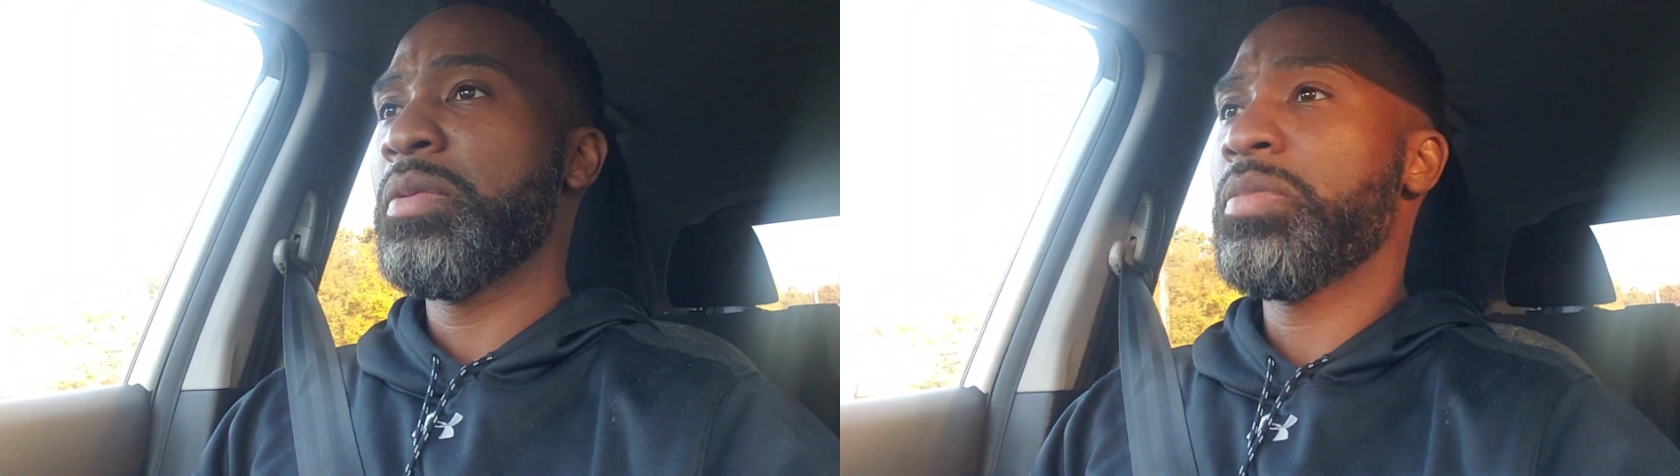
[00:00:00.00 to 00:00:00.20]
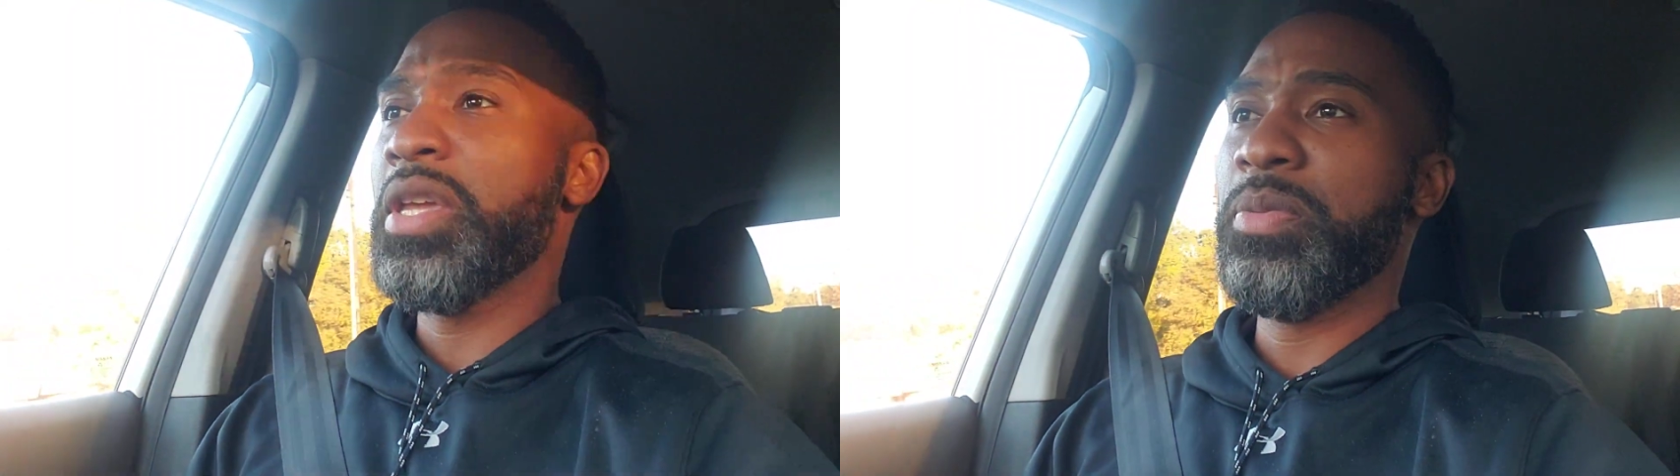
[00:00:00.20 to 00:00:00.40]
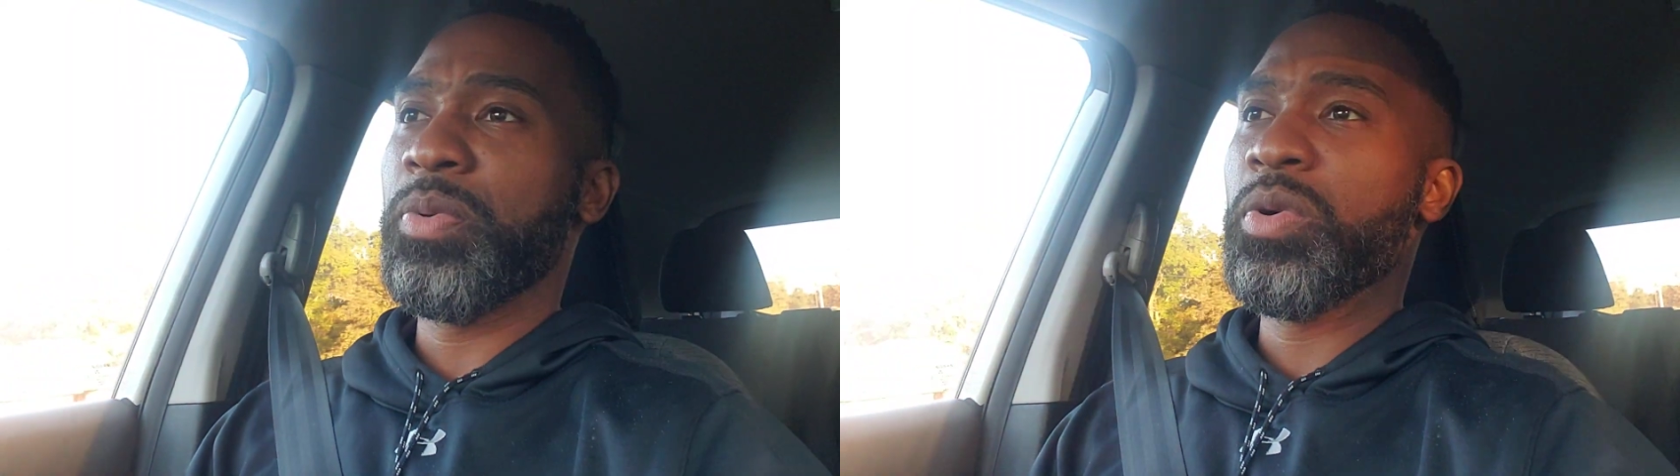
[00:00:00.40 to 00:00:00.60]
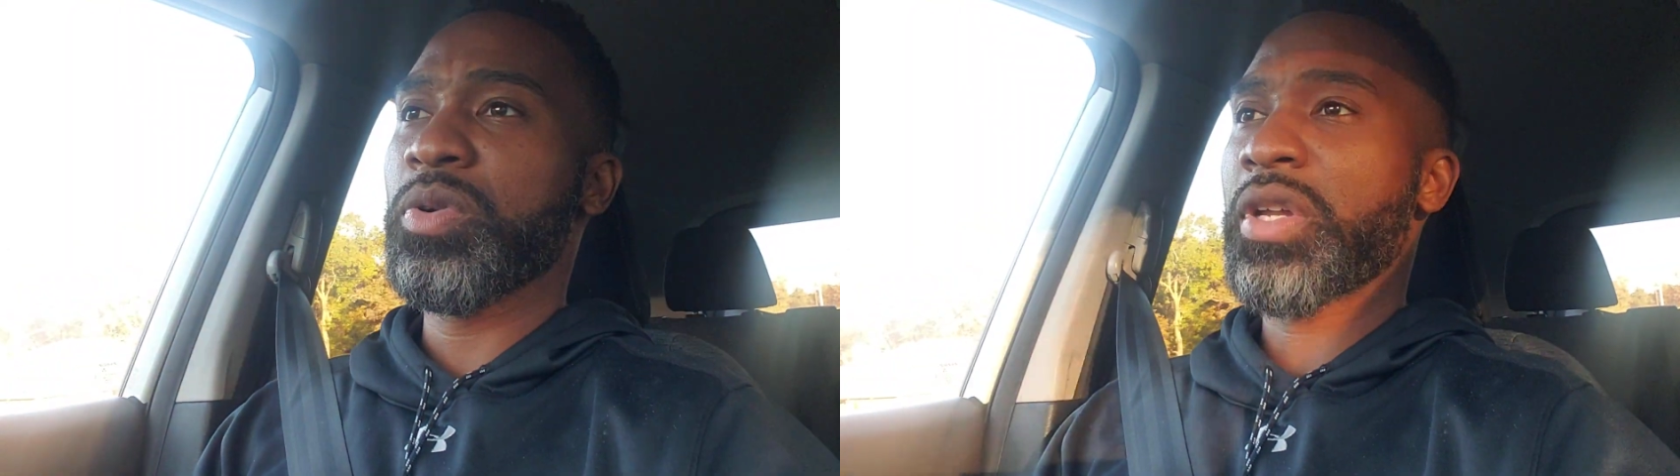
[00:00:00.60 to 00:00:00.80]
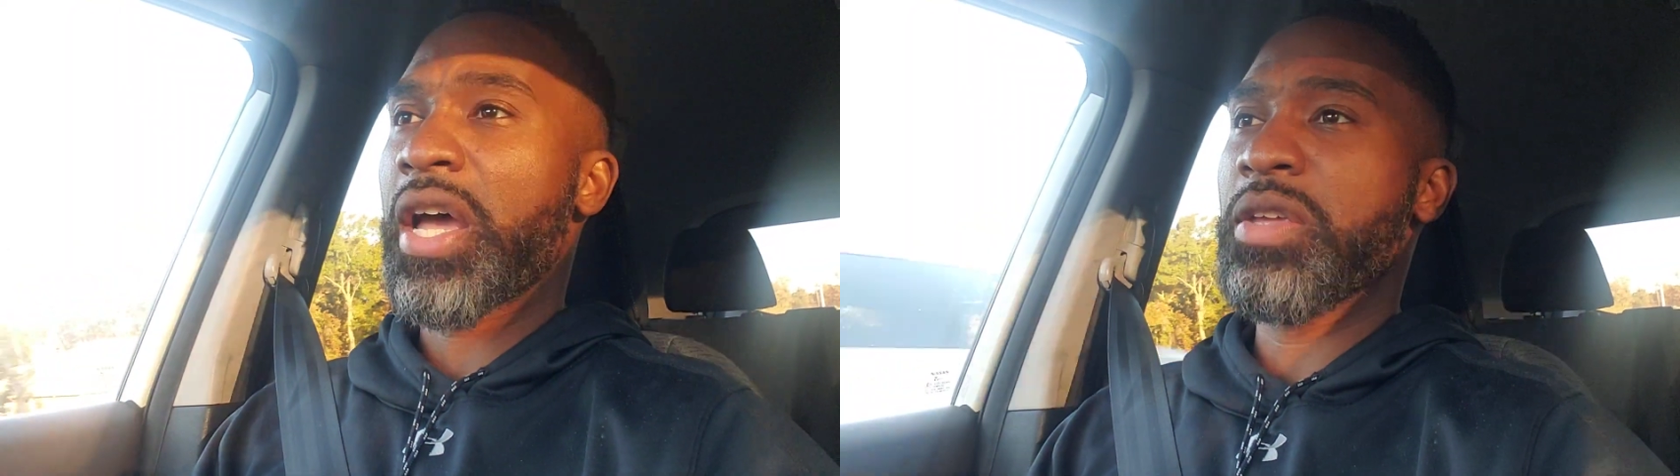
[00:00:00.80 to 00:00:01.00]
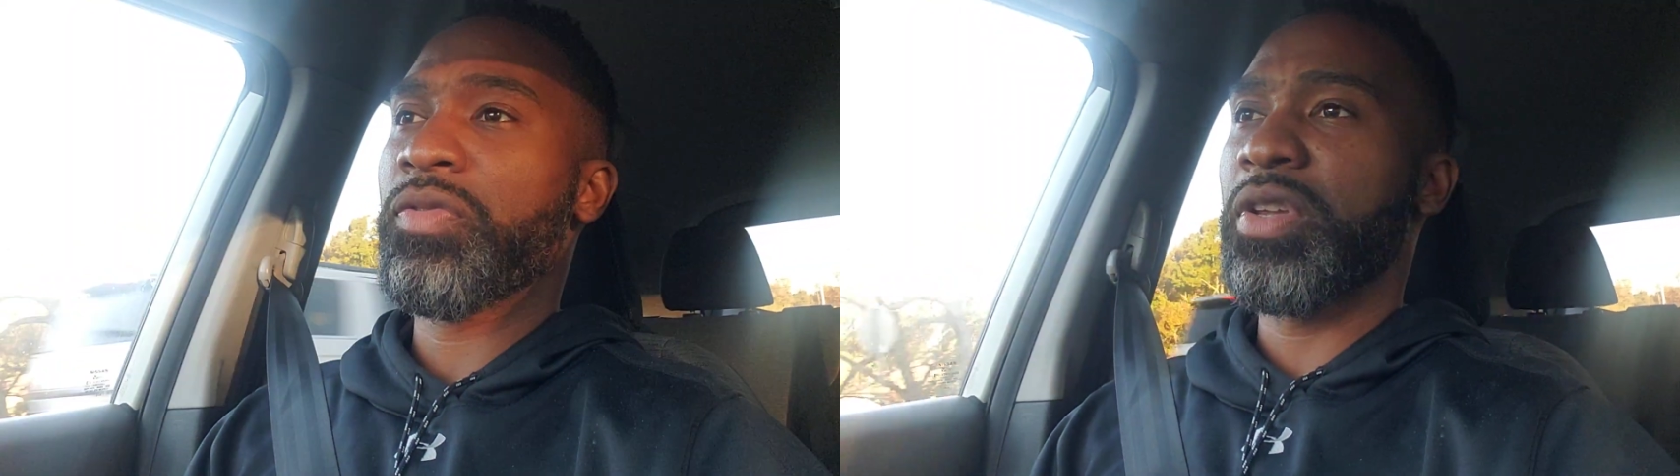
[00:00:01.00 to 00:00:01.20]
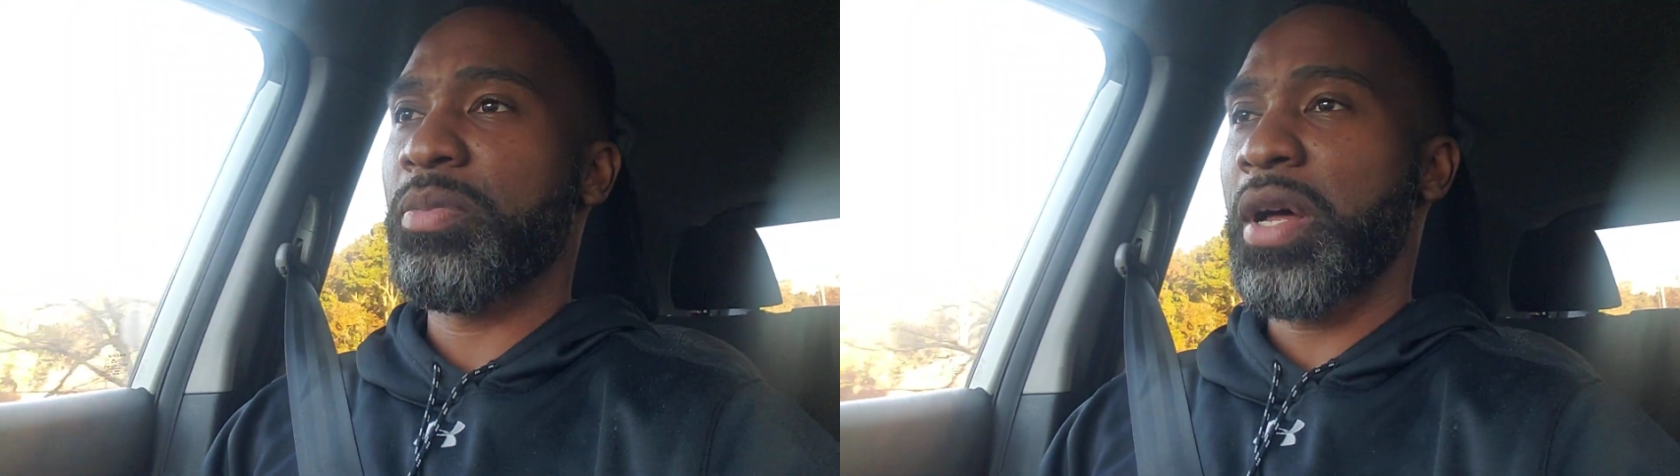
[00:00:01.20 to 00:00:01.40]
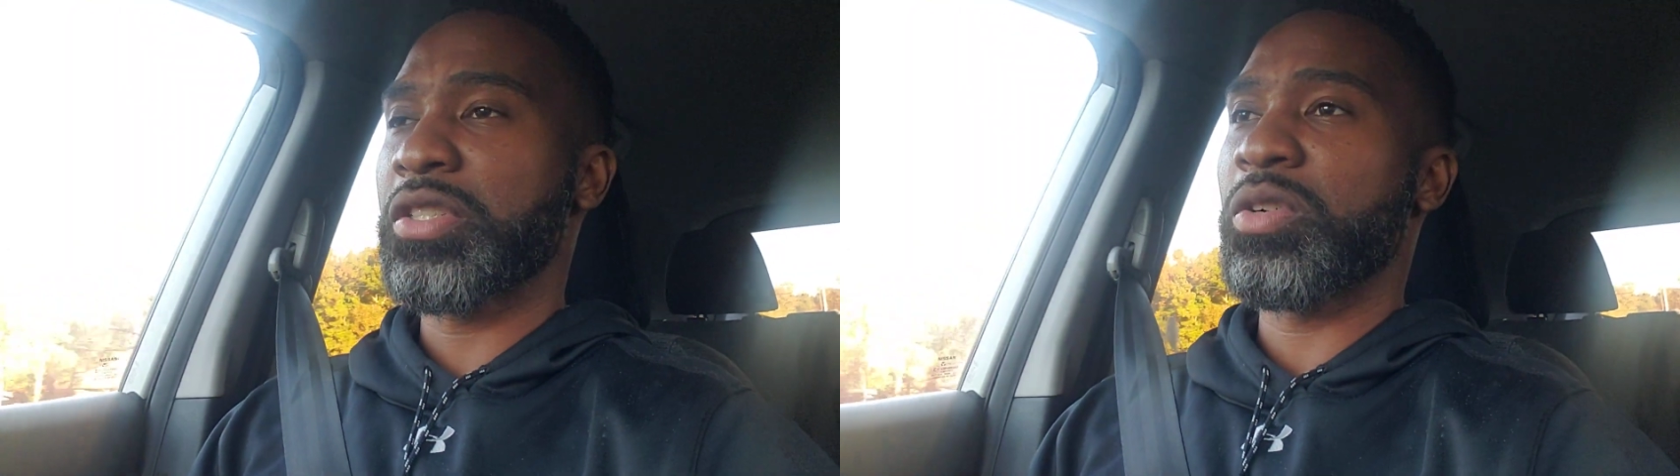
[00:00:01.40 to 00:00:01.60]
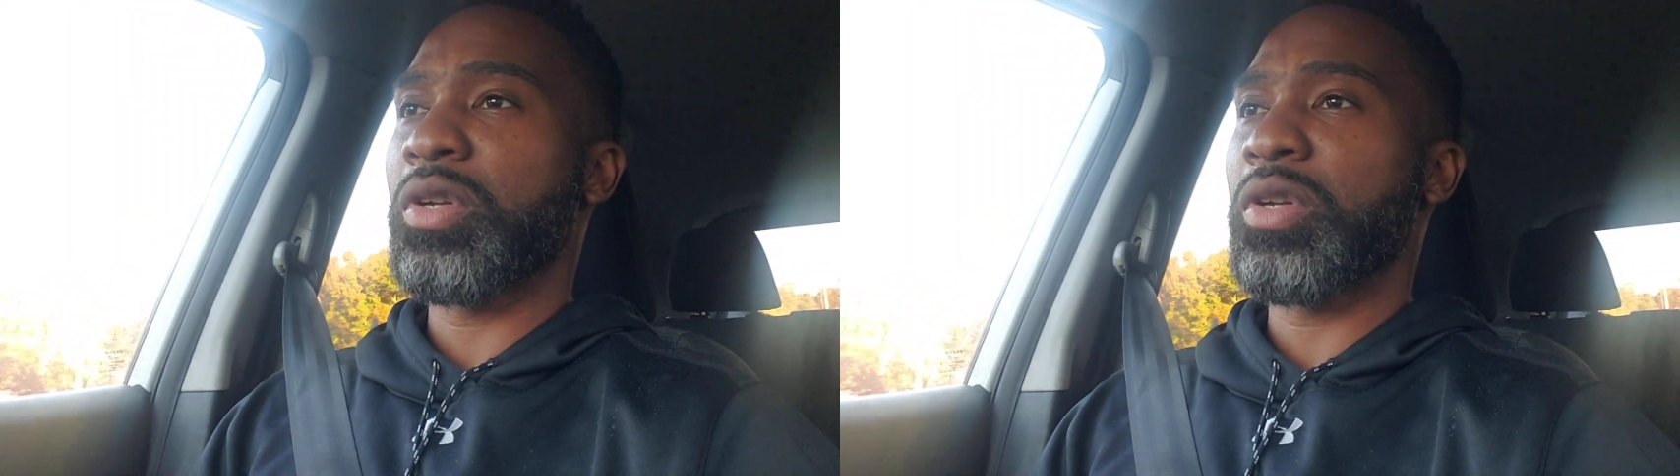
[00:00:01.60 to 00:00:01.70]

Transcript: people, to how you feel about your